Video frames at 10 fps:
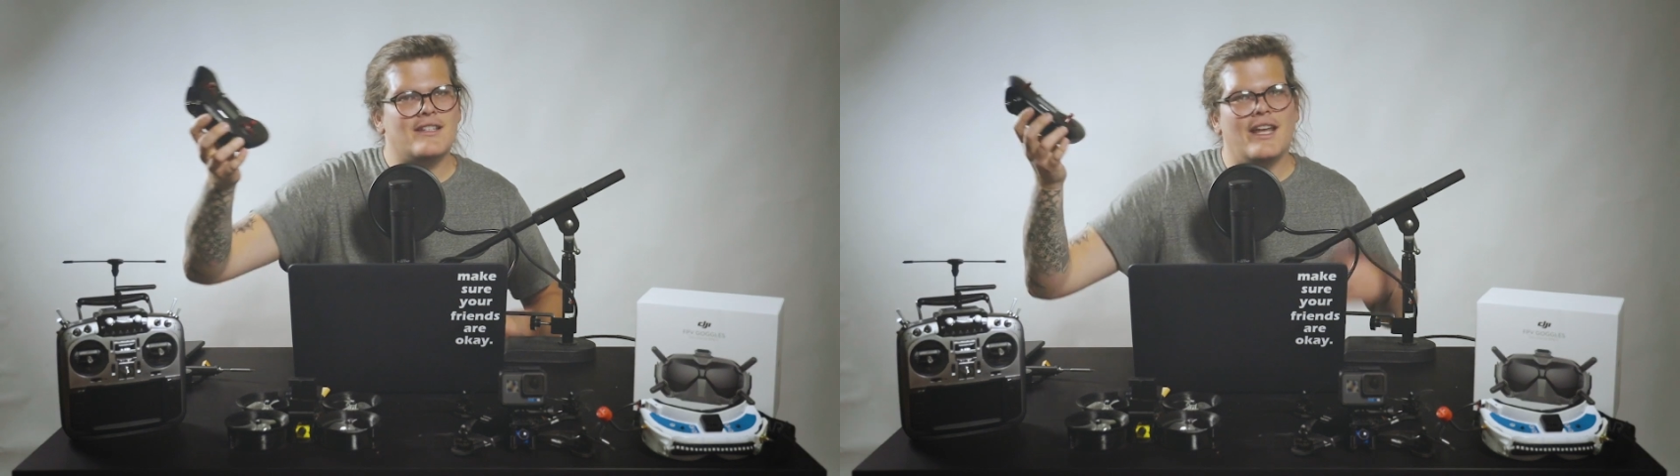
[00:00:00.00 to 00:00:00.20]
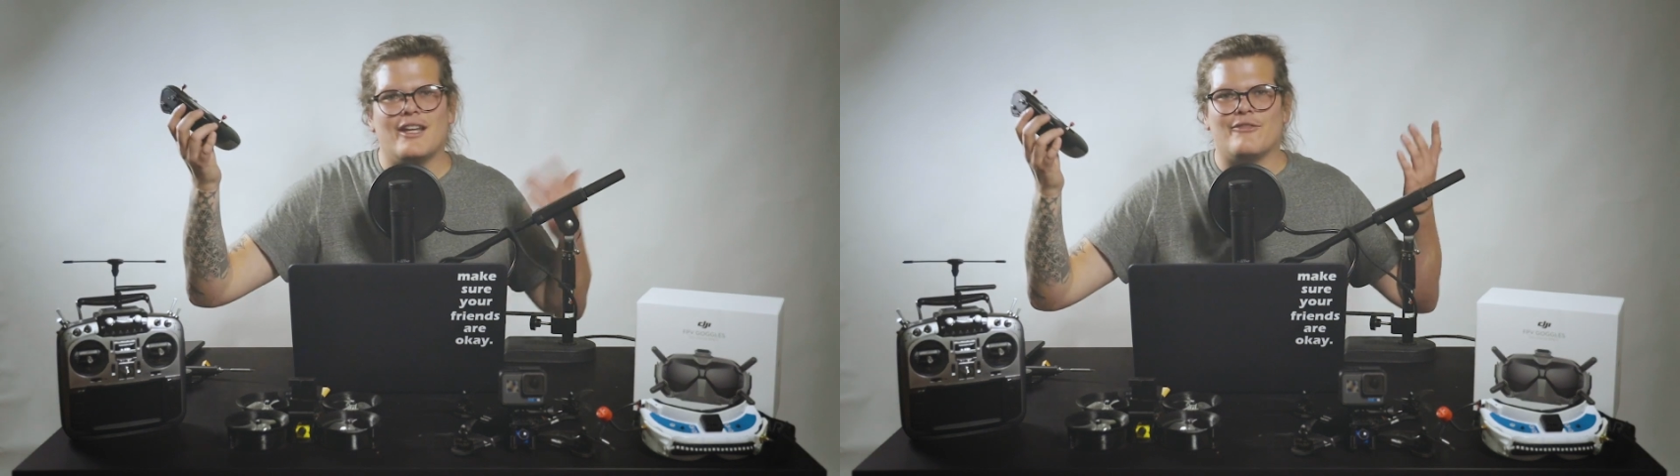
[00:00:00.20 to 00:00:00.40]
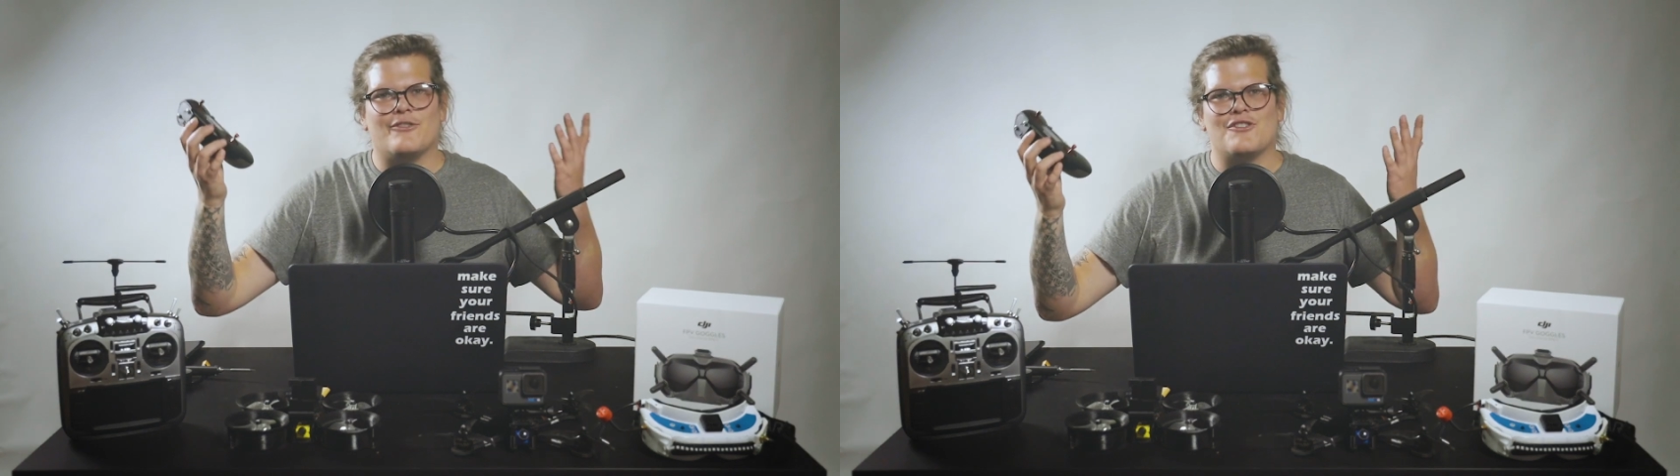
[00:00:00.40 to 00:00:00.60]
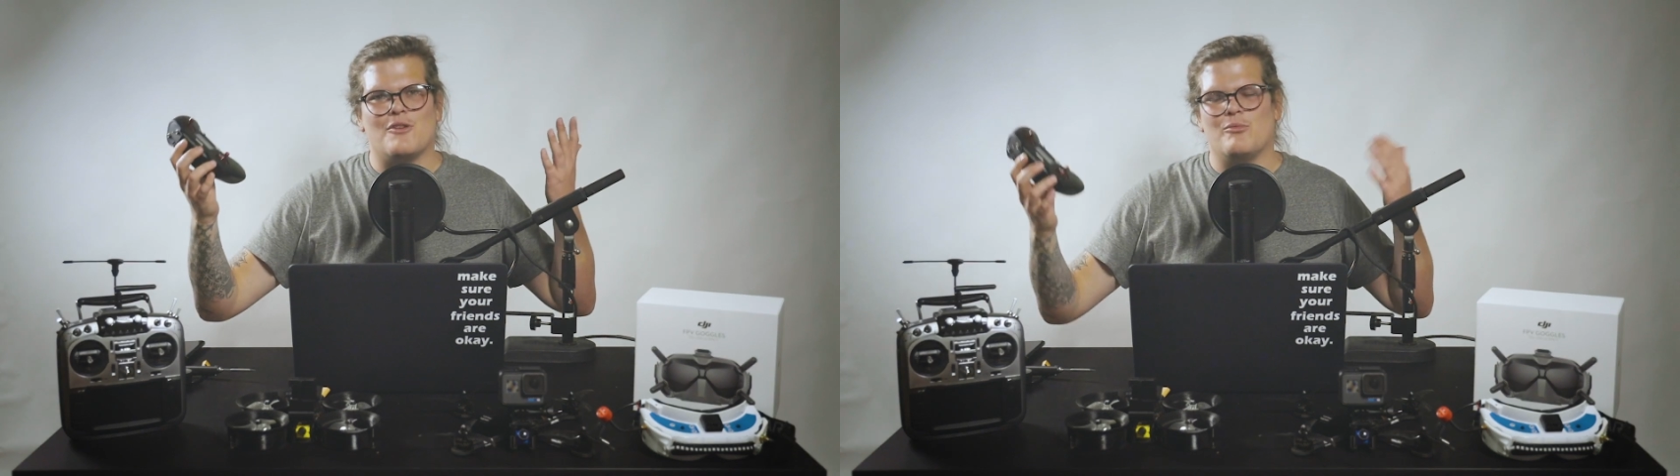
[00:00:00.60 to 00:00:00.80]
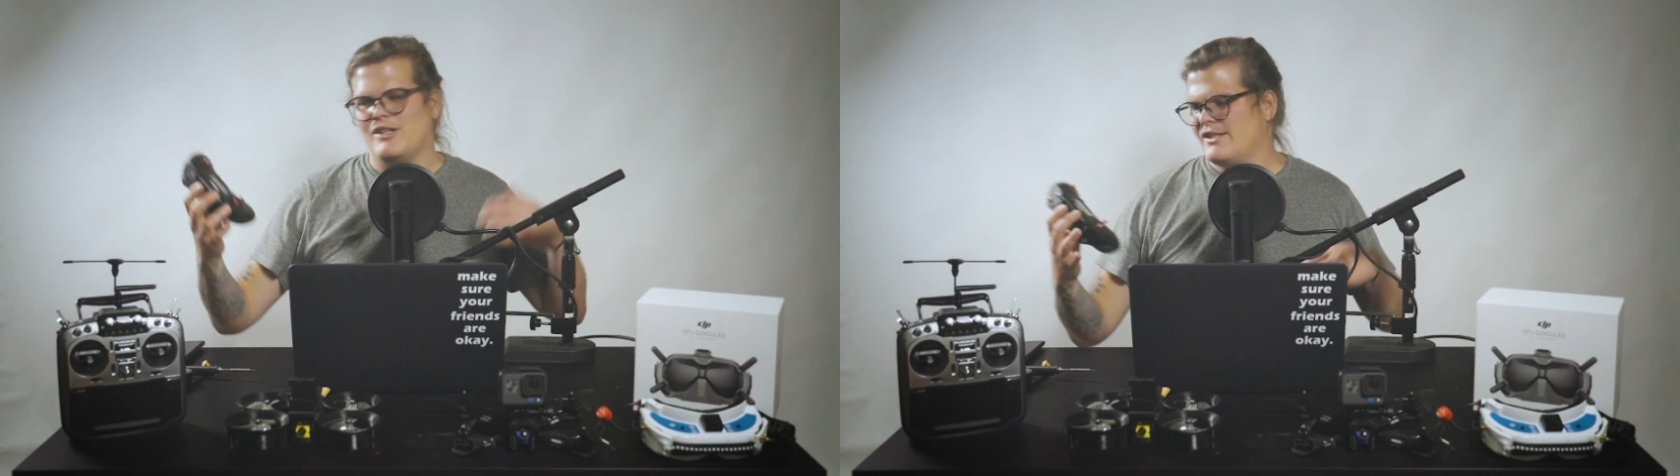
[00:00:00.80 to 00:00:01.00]
to take it for
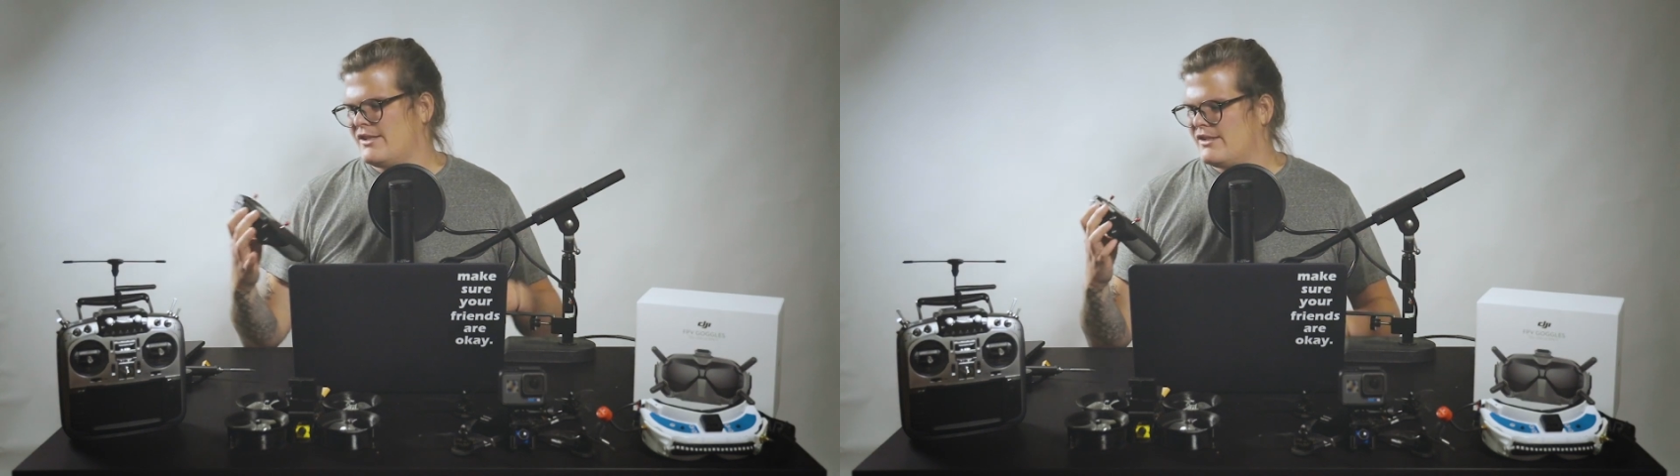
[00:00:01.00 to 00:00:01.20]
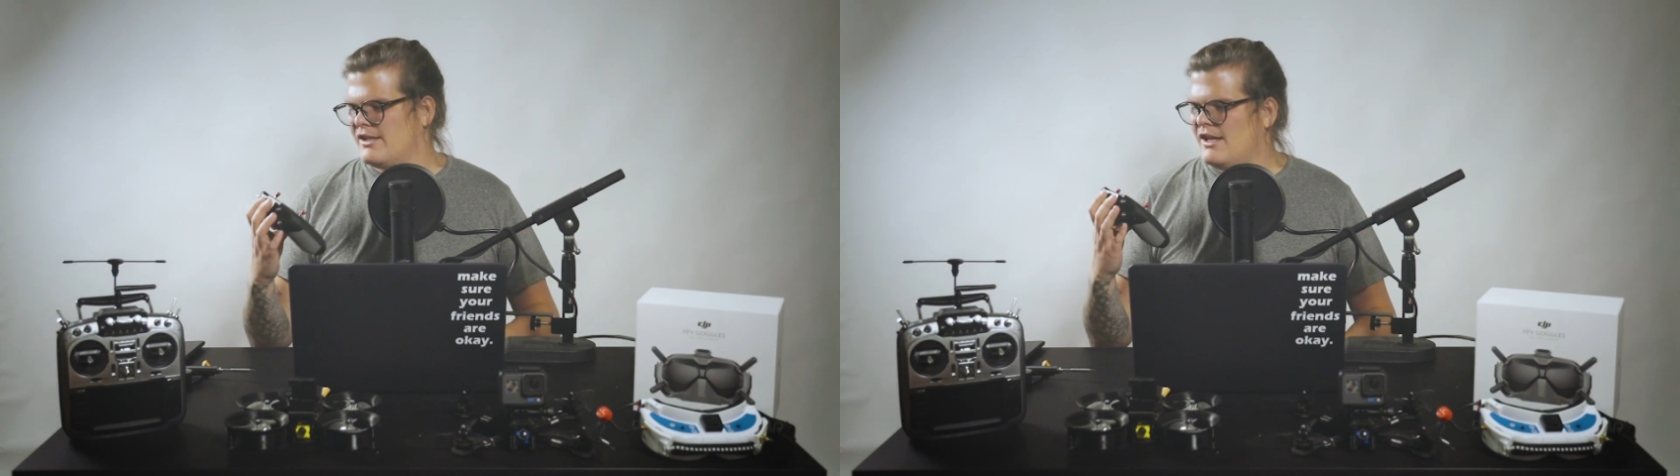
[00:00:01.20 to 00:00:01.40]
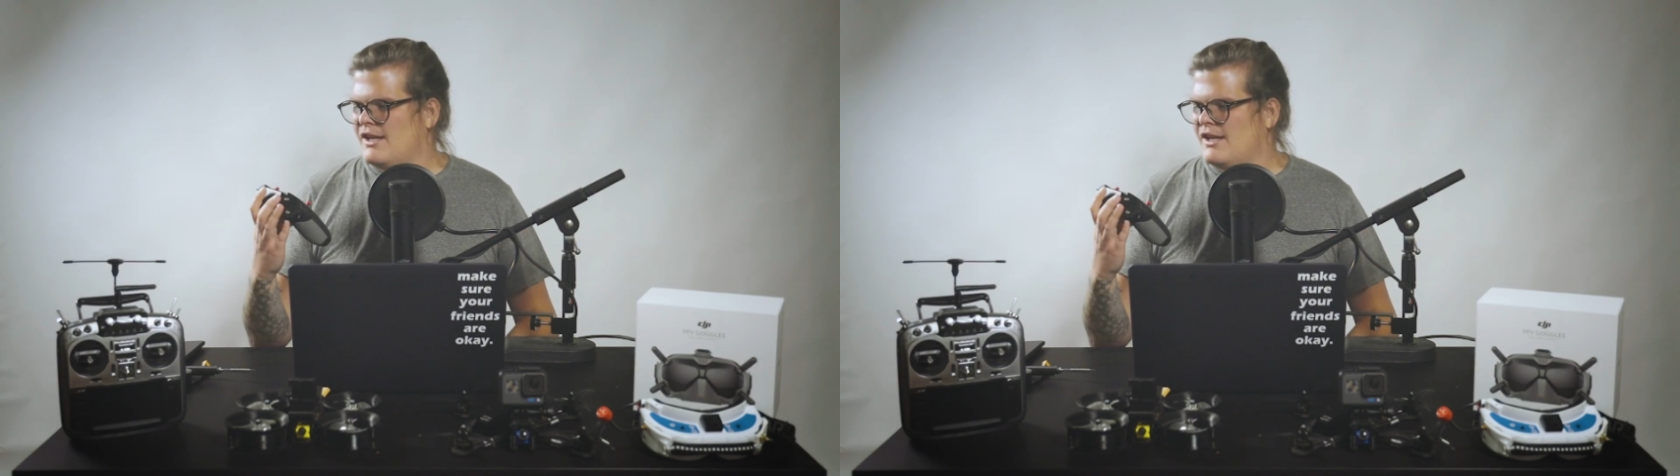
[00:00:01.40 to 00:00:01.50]
some reason.